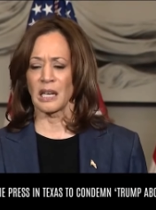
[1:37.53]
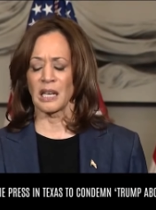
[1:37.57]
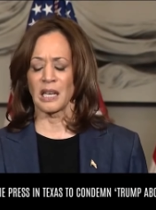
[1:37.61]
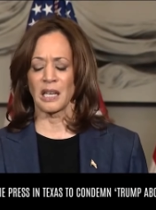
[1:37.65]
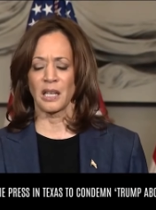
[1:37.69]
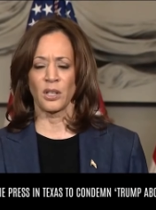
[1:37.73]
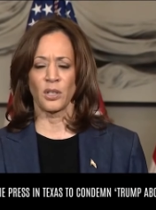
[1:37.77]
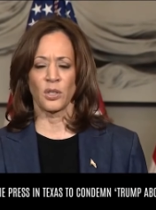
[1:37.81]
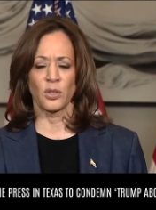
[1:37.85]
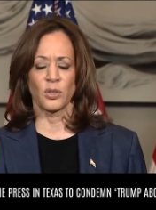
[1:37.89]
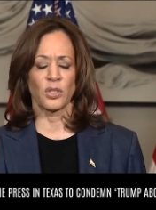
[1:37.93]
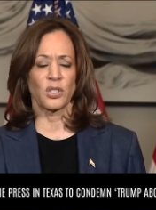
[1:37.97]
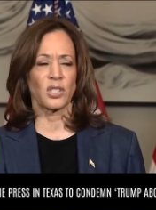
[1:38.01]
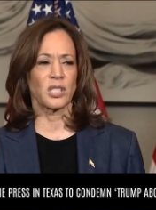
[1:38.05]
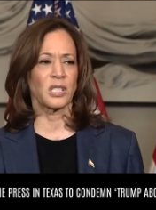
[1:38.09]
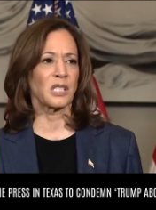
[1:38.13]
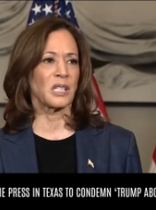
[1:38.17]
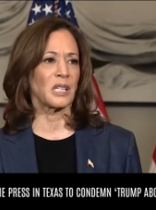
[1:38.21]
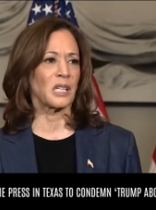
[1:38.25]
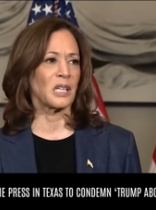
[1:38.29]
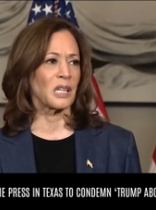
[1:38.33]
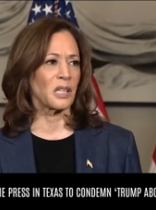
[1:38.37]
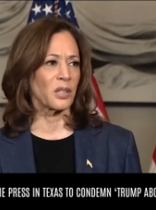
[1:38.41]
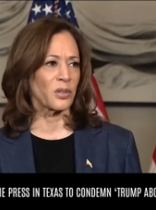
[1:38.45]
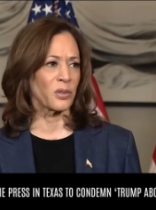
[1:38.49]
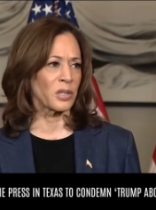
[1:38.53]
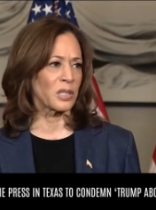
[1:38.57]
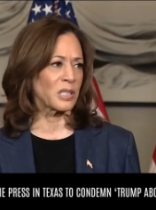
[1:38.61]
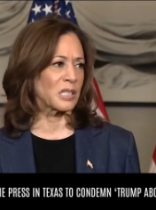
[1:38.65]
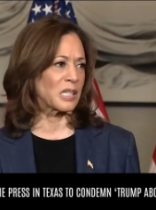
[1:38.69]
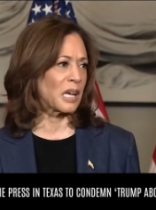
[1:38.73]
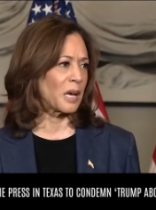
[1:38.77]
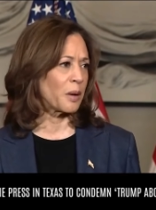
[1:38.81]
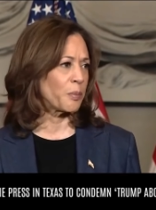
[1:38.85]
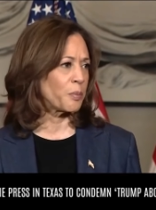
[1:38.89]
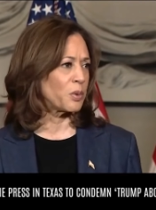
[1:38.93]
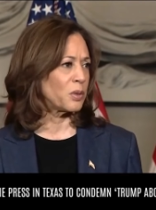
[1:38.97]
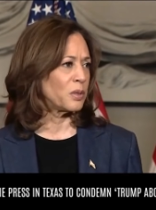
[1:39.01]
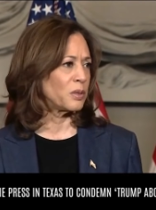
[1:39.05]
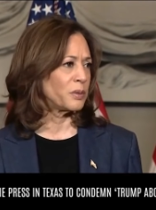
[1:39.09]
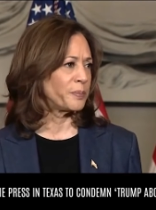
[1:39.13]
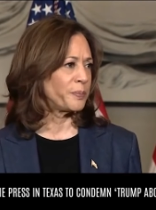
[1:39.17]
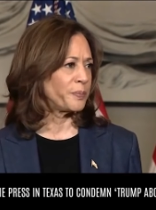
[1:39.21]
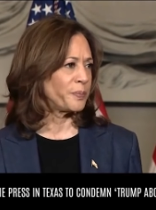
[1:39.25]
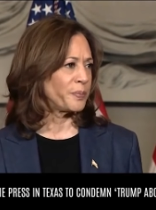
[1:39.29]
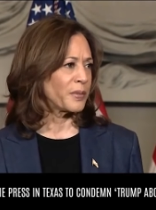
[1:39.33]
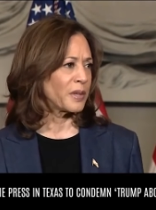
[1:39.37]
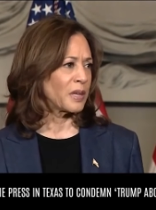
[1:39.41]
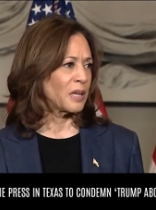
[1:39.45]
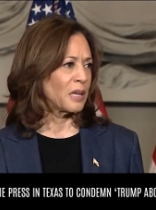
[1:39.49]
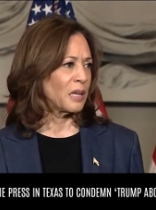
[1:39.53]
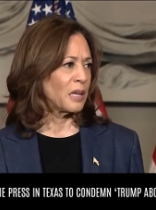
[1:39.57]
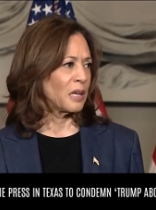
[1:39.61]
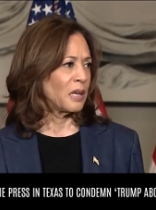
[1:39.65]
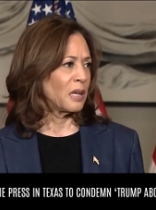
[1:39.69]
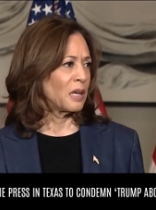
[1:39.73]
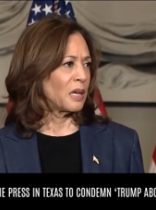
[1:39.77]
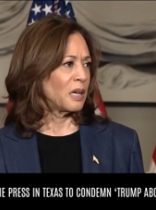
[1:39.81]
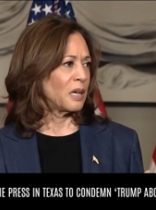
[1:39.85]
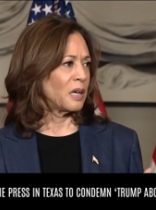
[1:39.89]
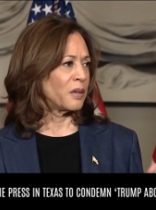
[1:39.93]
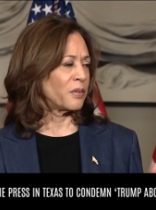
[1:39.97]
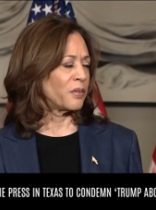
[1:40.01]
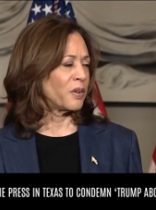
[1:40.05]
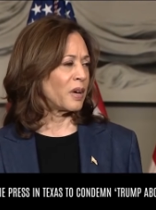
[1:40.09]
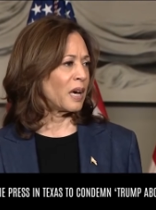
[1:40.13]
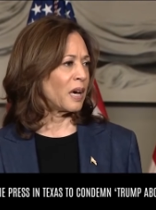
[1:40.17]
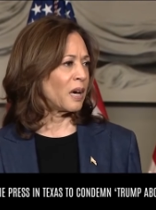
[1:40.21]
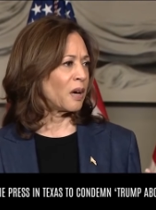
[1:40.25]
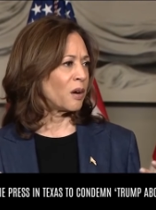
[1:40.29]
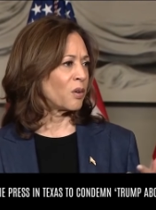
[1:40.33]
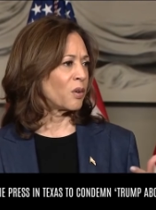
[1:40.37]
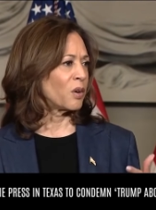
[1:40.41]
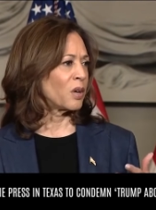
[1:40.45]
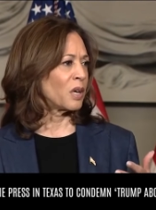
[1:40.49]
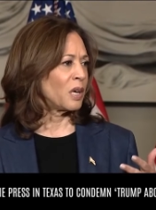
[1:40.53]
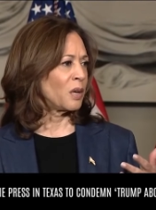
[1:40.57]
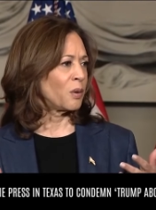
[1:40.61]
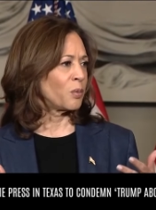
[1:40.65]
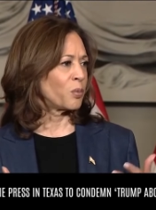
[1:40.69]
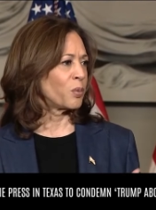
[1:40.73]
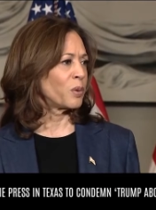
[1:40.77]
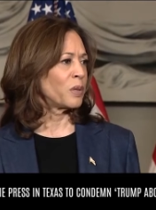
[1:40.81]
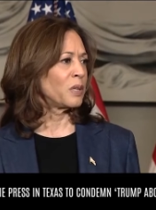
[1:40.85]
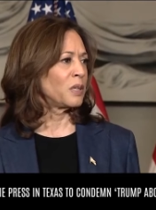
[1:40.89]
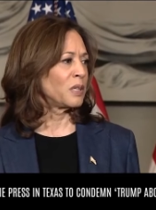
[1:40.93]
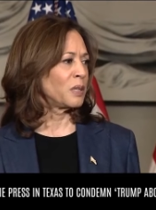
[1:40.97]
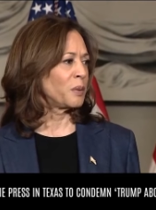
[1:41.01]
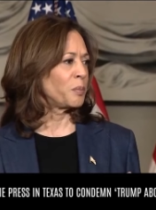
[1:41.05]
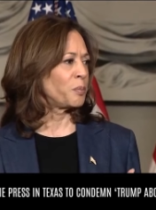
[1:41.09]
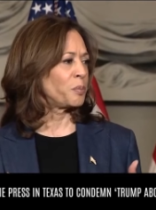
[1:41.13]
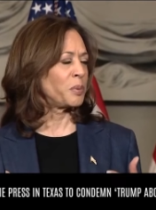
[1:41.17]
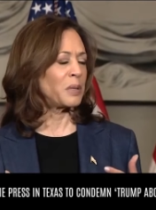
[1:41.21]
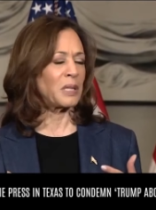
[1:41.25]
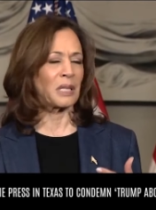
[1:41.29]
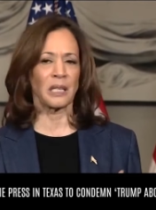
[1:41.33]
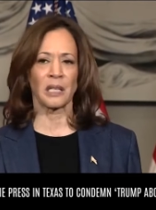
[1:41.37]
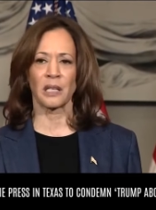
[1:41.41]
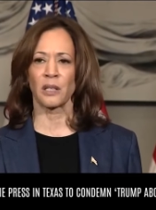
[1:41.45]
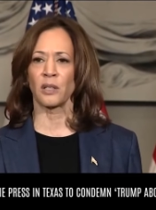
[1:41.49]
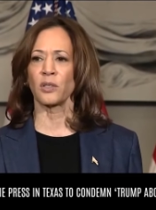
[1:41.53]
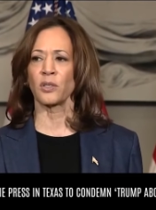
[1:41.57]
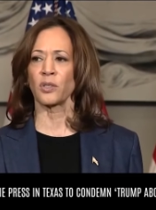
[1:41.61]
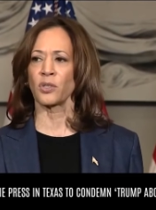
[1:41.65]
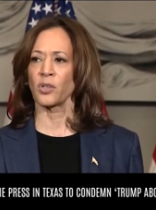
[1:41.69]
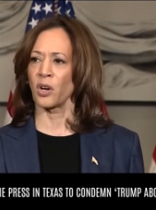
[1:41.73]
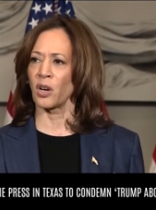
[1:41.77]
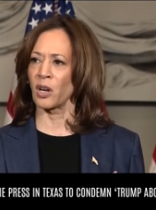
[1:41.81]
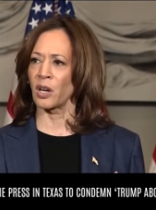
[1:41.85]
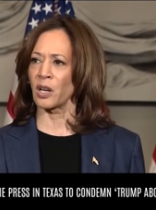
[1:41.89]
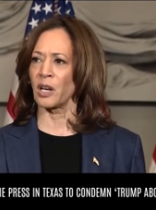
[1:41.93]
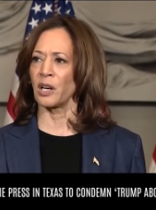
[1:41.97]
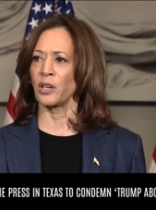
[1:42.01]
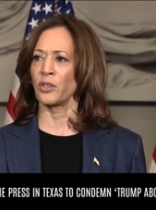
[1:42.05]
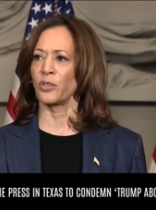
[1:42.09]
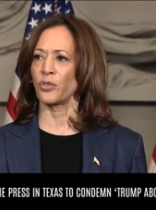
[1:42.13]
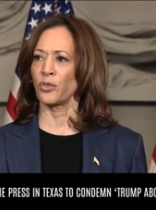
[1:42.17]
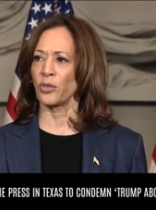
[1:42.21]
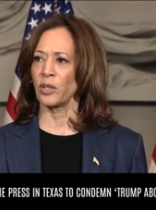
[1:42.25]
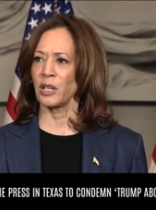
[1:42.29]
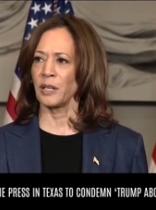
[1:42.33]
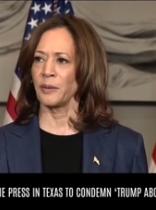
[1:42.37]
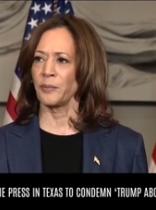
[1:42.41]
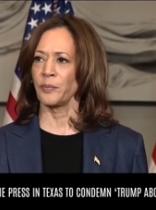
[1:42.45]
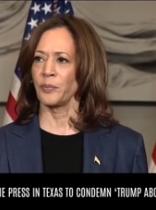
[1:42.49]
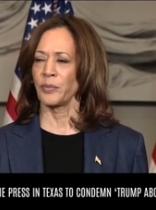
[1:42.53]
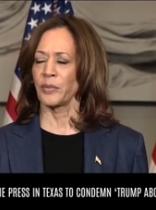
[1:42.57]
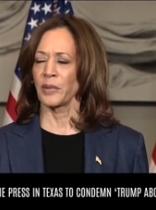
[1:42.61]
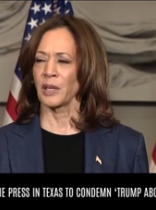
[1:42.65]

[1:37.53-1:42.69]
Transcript: Uh, you know, it's just another example of how he really belittles our country.